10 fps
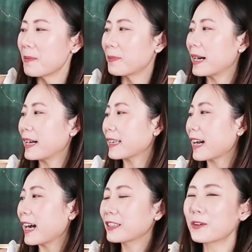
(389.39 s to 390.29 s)
but
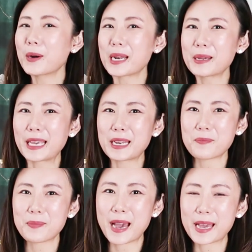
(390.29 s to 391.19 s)
I don't want to get
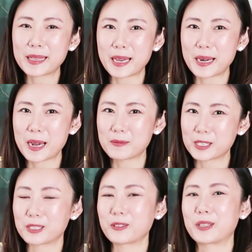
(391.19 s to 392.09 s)
a bag that I'm
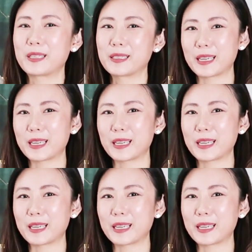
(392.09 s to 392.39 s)
just going to